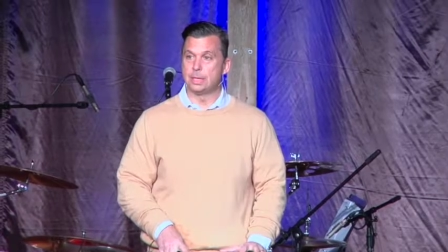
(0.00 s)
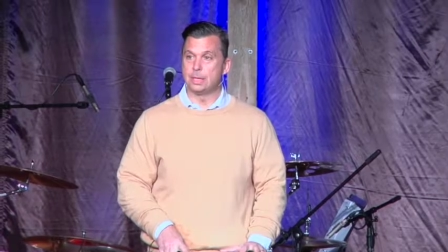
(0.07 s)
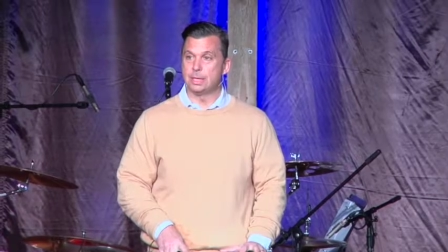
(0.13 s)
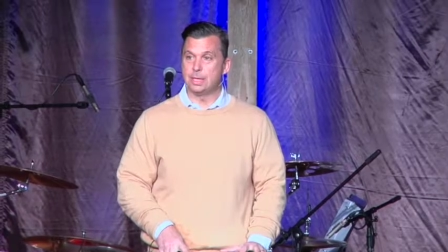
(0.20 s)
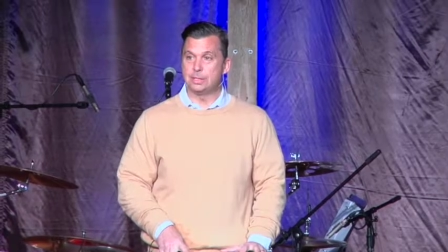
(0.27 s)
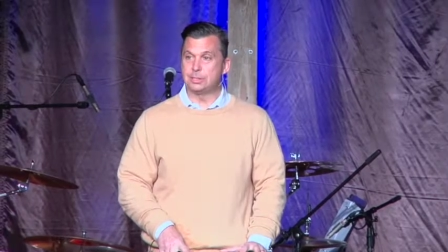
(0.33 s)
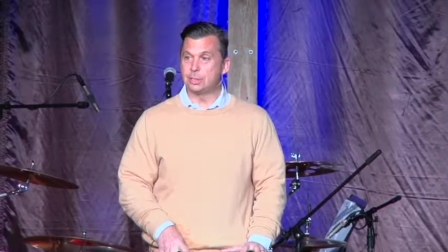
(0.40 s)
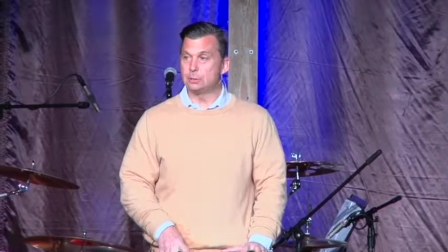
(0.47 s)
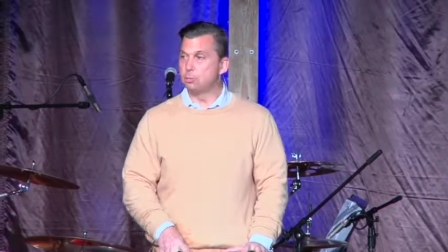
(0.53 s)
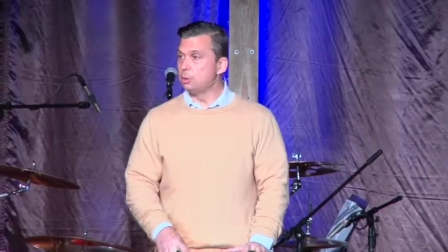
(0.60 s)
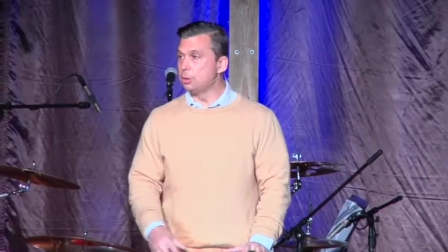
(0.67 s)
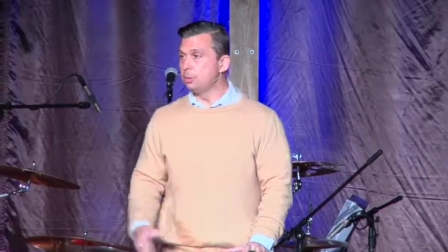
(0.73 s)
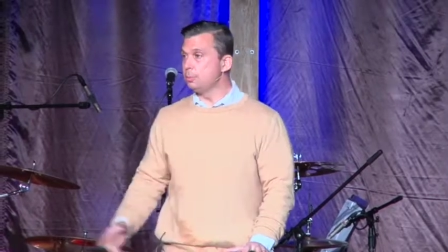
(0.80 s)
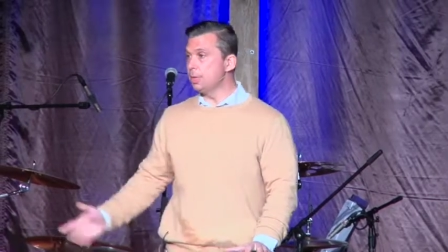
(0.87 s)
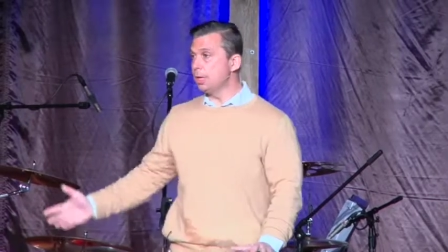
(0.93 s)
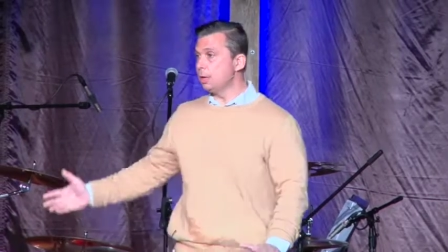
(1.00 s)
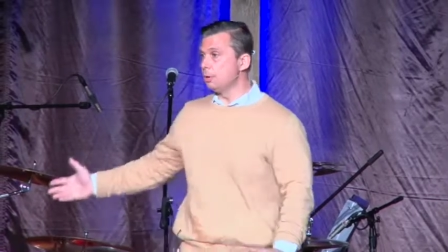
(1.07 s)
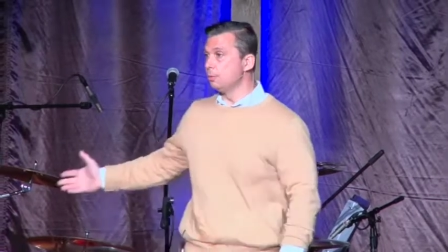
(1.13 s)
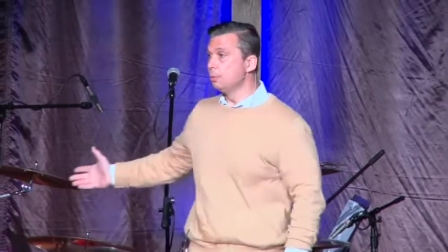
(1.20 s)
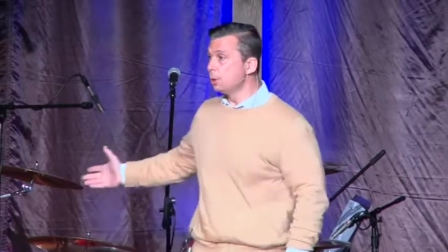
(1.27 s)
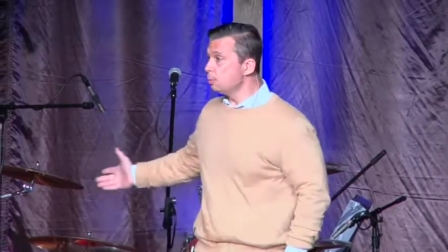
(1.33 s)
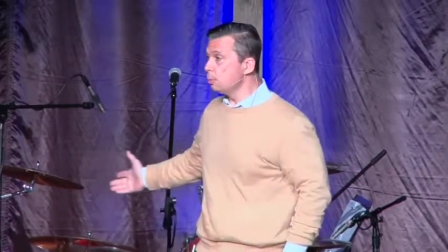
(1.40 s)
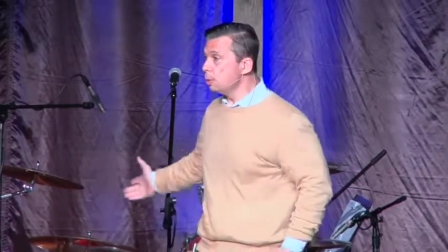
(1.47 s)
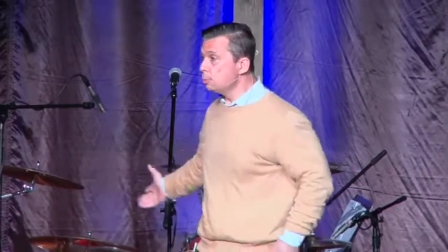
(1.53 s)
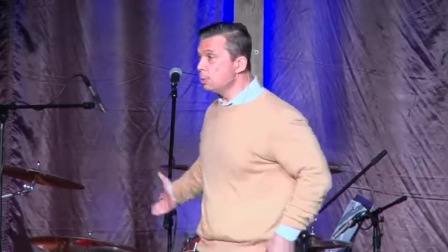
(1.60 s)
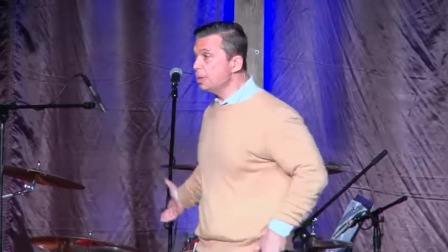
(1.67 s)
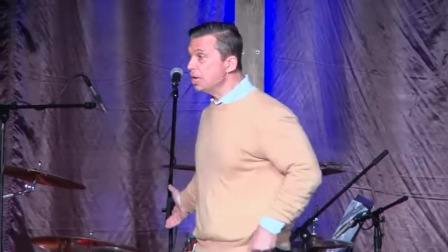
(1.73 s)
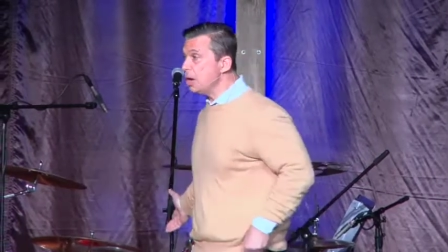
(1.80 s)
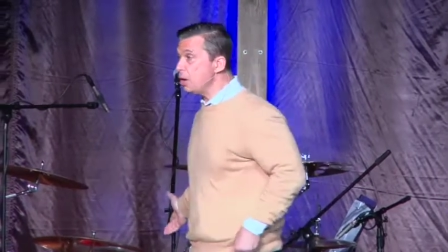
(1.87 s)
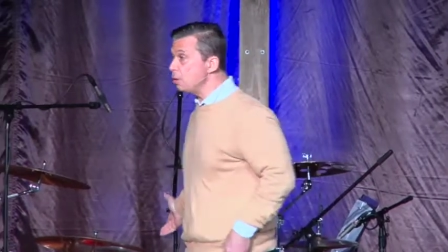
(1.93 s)
He says, Where do we go? Where, where do we
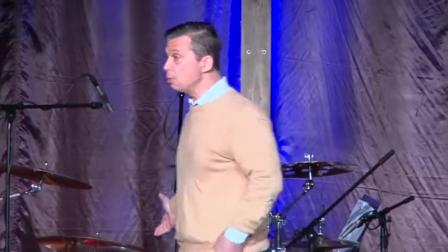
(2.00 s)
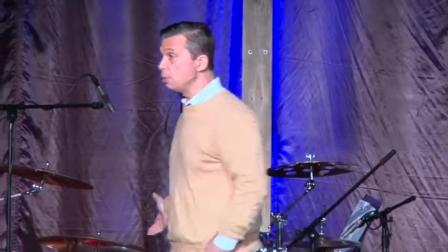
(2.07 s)
go?